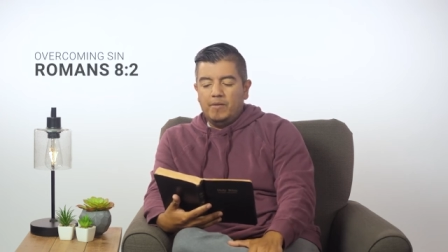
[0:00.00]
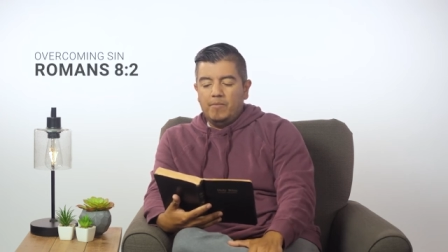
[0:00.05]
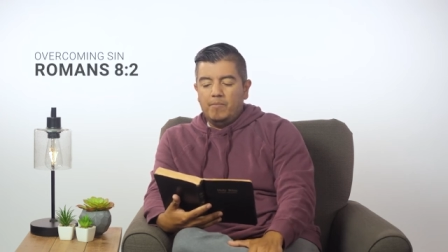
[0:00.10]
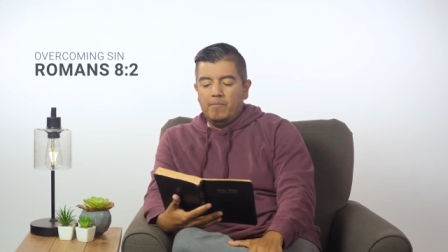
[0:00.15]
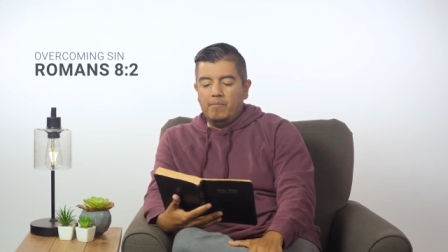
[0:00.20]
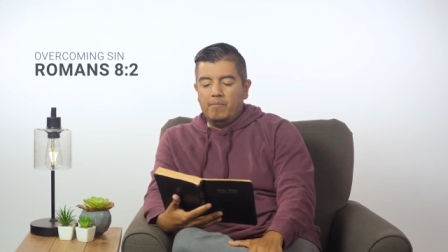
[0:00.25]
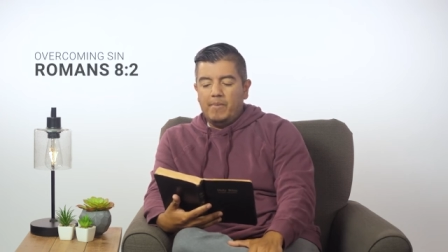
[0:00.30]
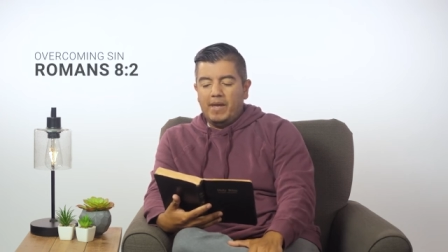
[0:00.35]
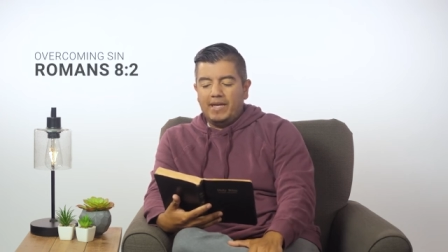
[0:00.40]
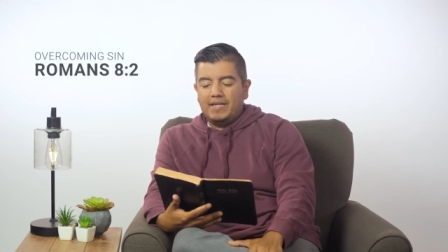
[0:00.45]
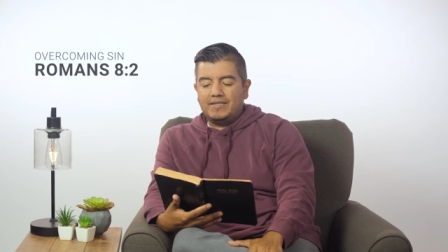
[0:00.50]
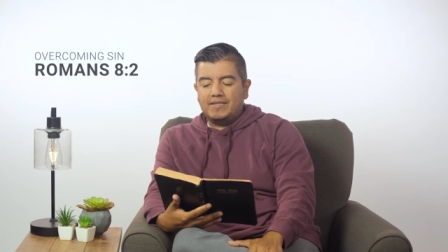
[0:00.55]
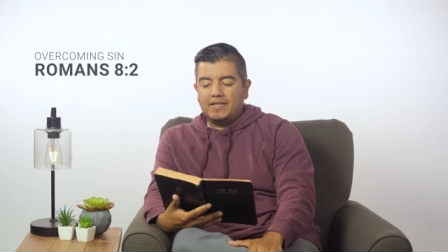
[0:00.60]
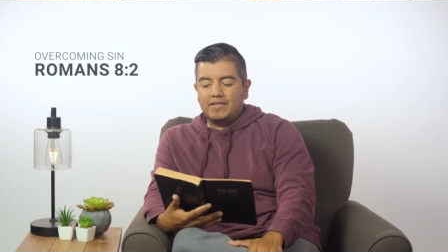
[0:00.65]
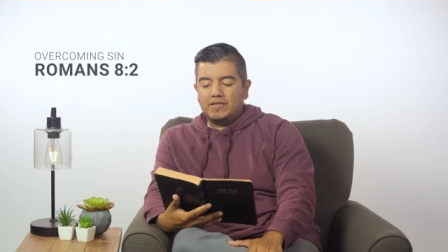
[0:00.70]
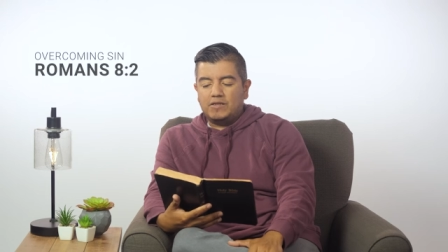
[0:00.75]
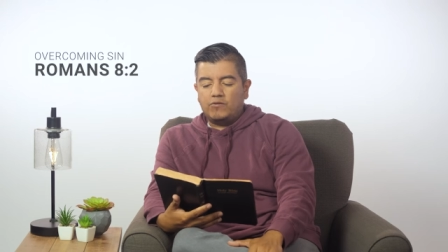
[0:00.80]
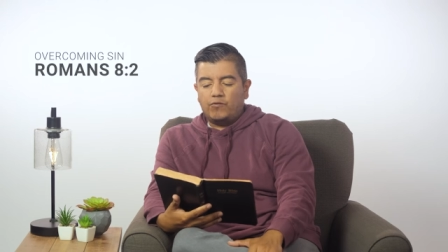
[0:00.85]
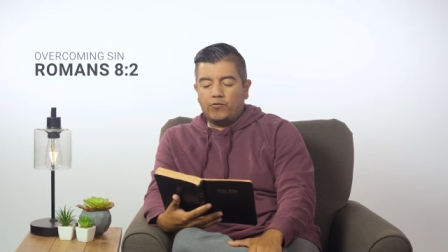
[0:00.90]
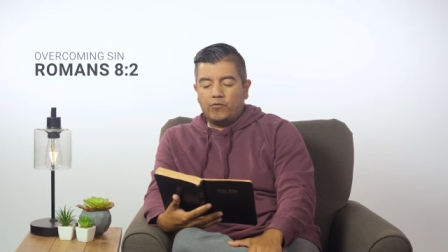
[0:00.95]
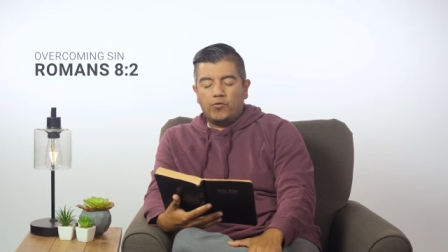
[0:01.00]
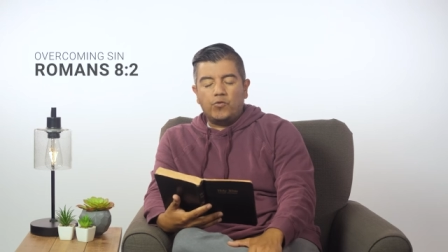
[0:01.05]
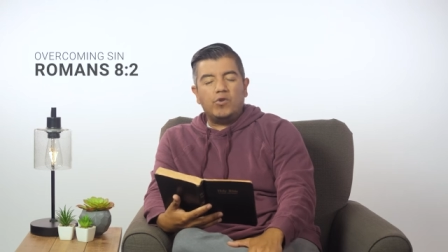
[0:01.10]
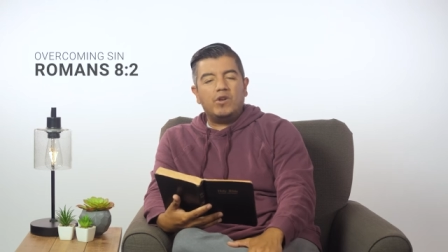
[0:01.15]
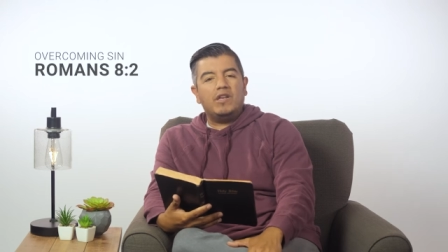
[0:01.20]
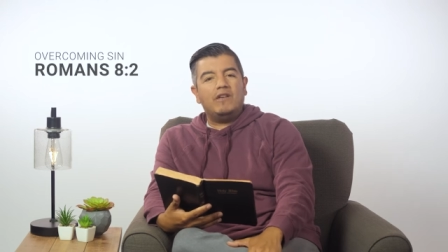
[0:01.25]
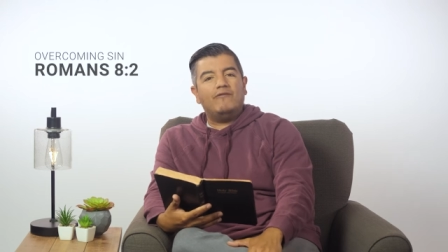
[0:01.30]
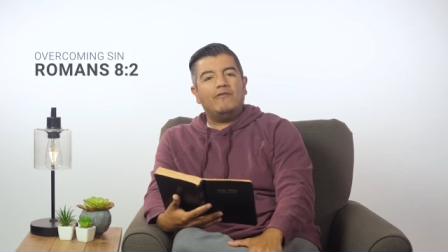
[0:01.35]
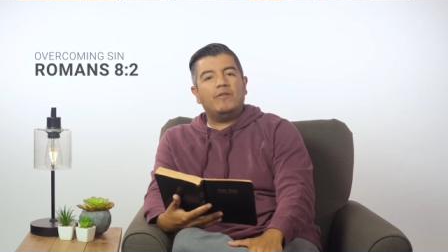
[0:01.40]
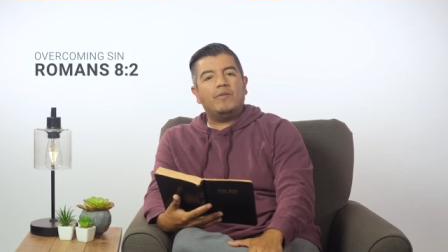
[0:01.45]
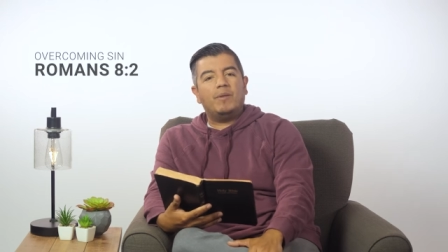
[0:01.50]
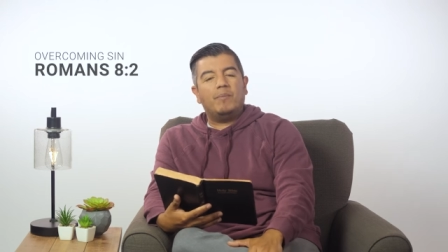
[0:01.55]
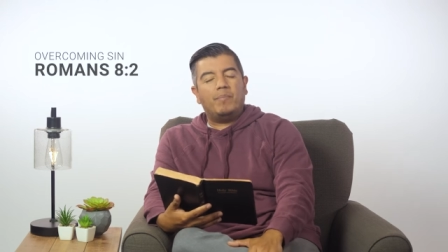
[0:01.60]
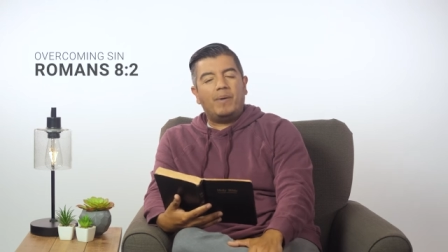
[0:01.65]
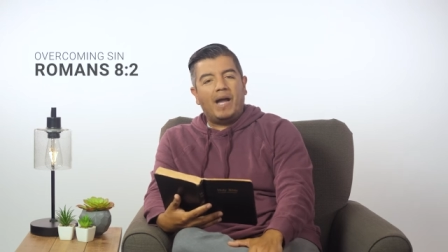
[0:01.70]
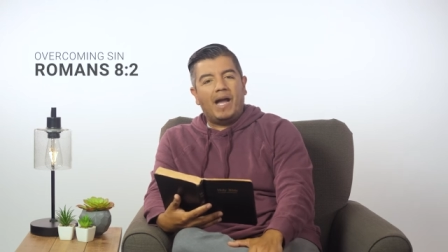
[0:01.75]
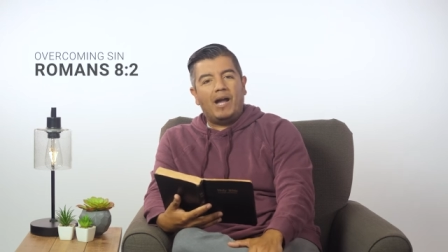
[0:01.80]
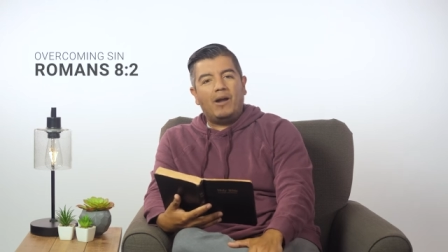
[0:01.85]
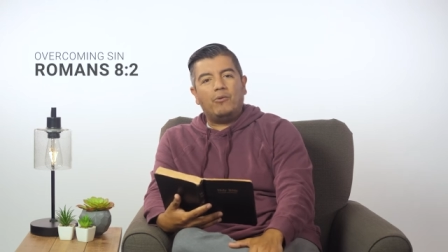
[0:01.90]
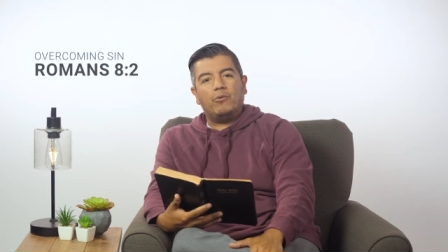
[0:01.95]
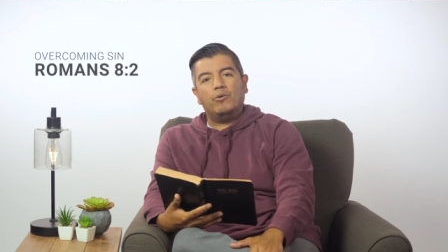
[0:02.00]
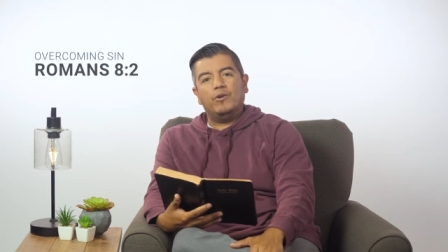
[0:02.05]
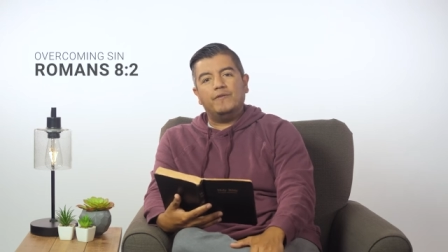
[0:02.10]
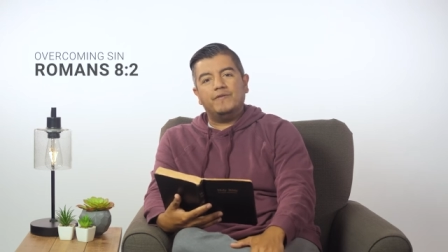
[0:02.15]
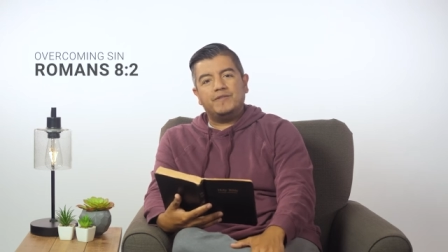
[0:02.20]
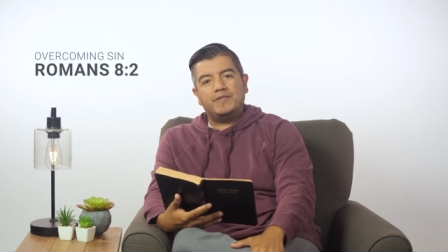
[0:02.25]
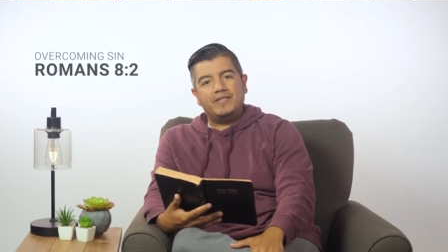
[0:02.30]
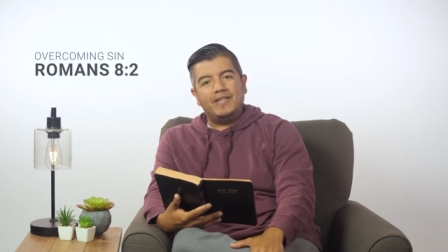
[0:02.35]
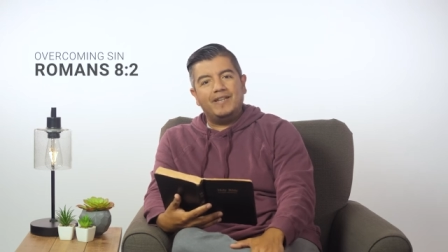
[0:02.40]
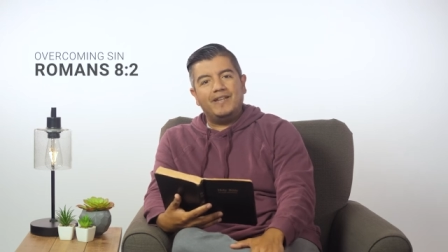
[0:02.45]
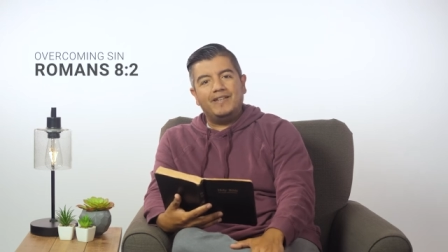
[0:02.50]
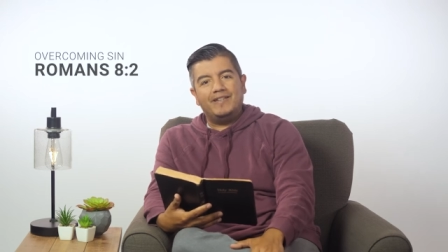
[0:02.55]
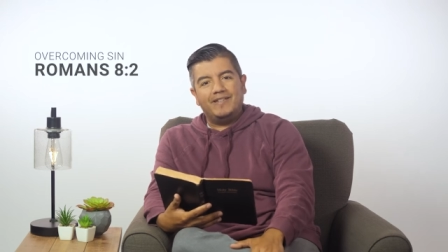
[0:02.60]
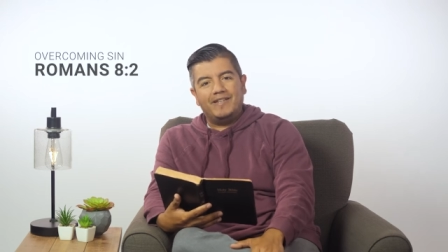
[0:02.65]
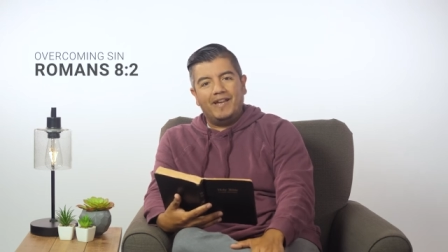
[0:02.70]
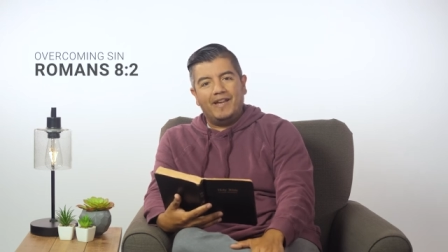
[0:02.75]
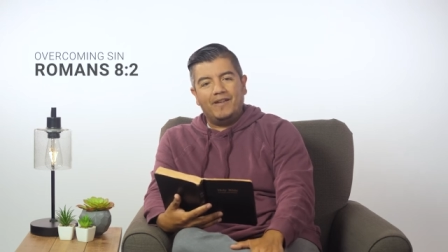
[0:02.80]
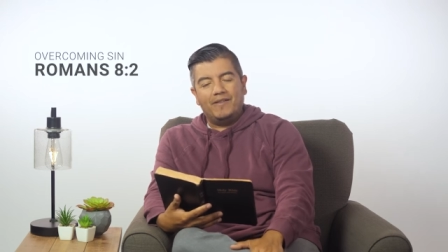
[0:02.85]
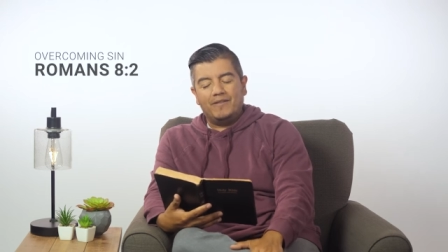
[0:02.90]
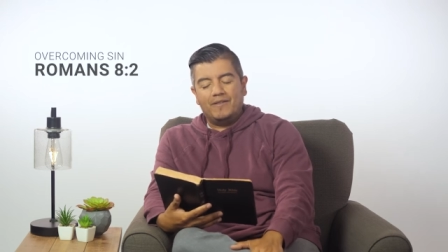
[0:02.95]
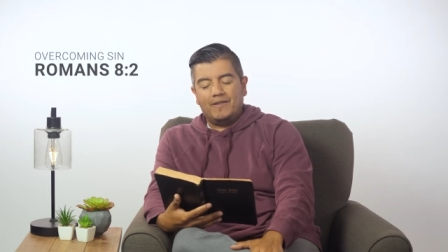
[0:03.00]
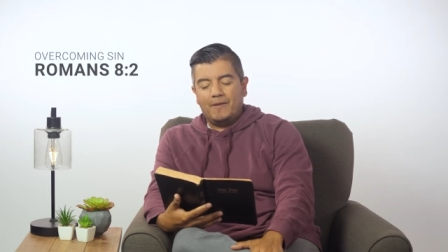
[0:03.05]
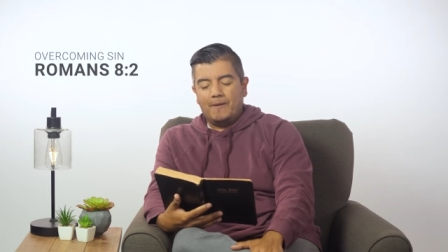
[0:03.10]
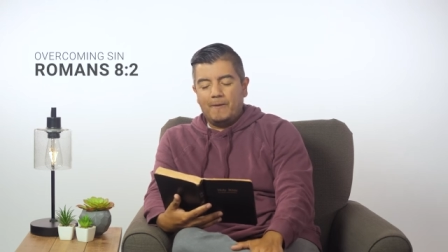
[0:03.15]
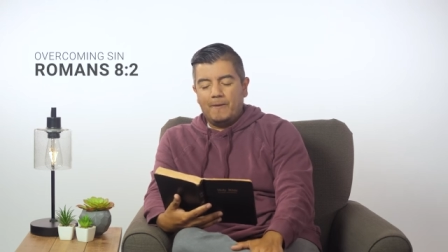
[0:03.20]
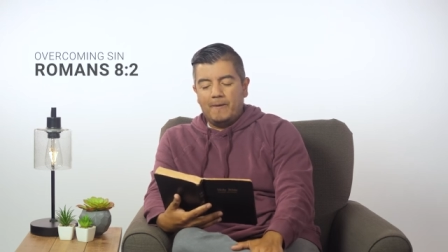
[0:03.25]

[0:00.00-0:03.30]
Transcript: makes us free from the power of sin and death.